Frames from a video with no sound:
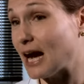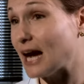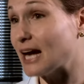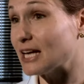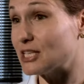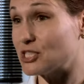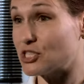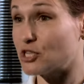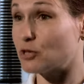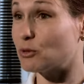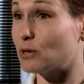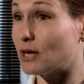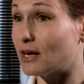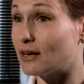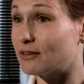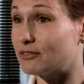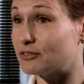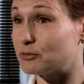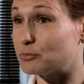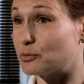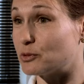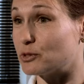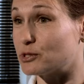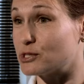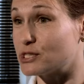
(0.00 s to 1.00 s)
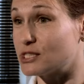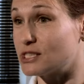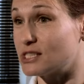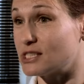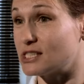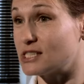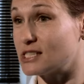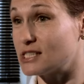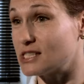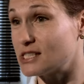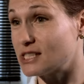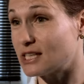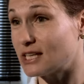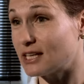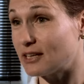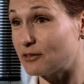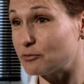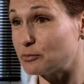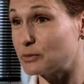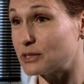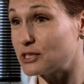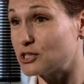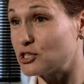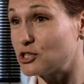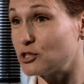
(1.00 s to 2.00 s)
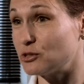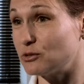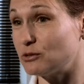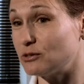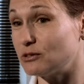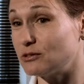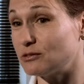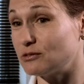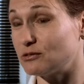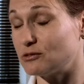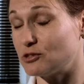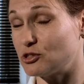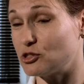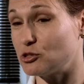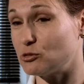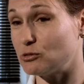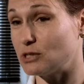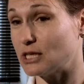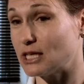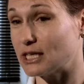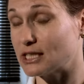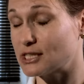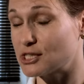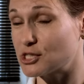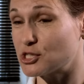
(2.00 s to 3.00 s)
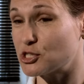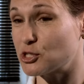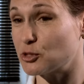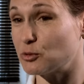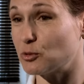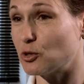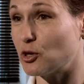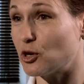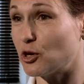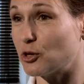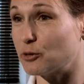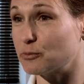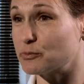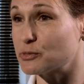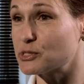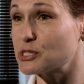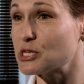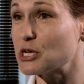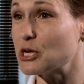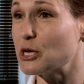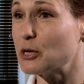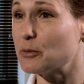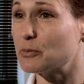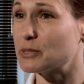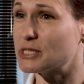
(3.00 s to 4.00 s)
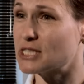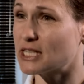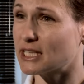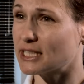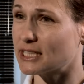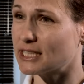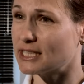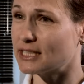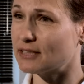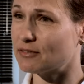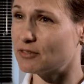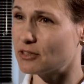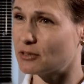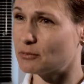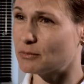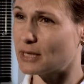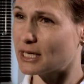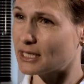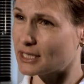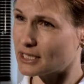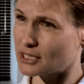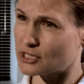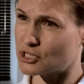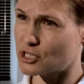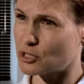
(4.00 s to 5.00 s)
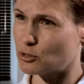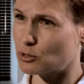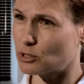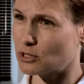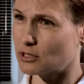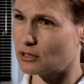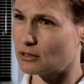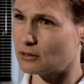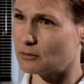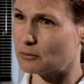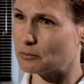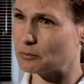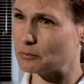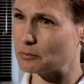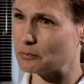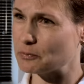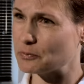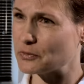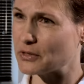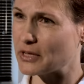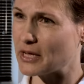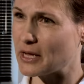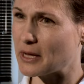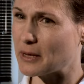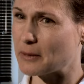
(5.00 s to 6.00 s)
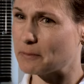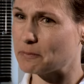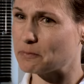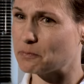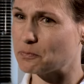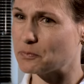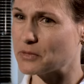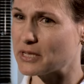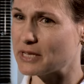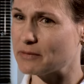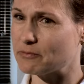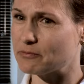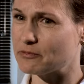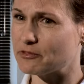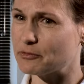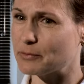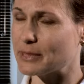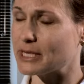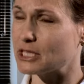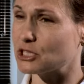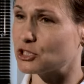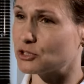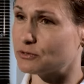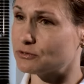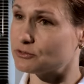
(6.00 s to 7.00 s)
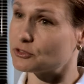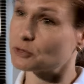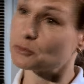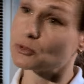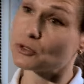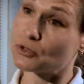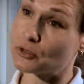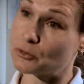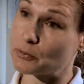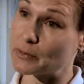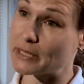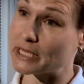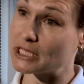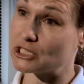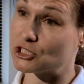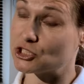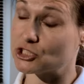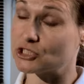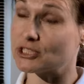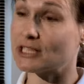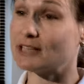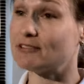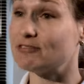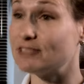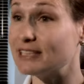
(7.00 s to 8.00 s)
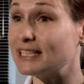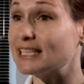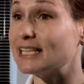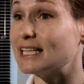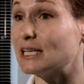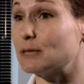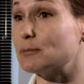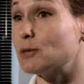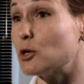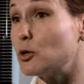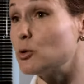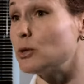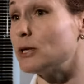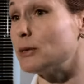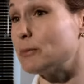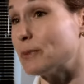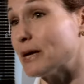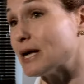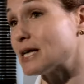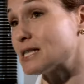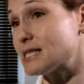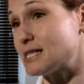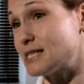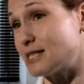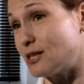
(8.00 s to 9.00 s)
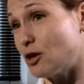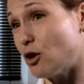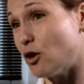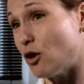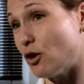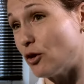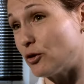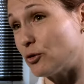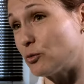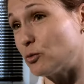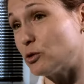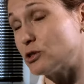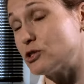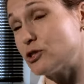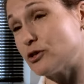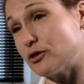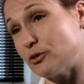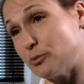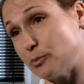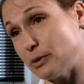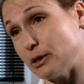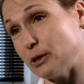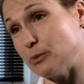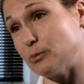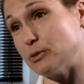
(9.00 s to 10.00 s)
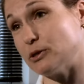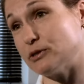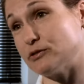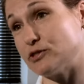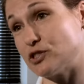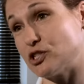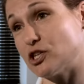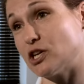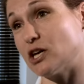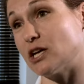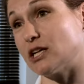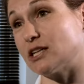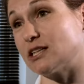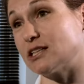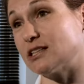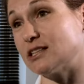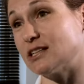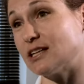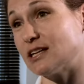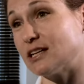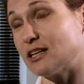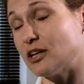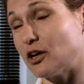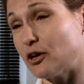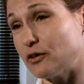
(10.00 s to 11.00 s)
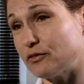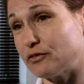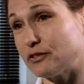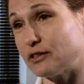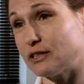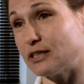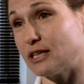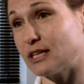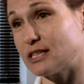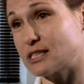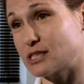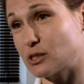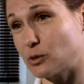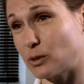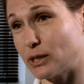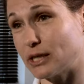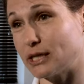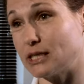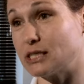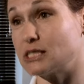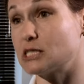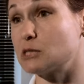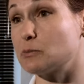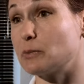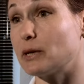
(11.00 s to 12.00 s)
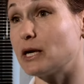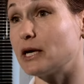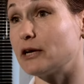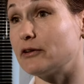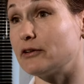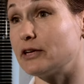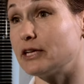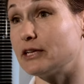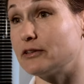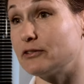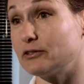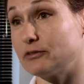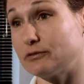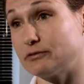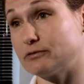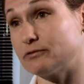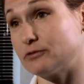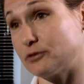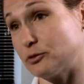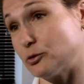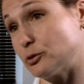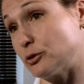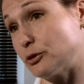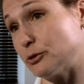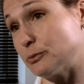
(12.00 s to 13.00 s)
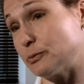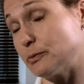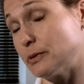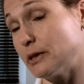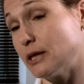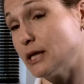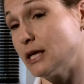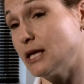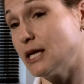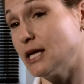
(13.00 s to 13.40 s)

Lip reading: I don't have a prosthesis, I have my two legs, two arms, but I can give them anecdotal information from other patients. I really am only passing on what other people have done, and hopefully that's quite inspiring for them.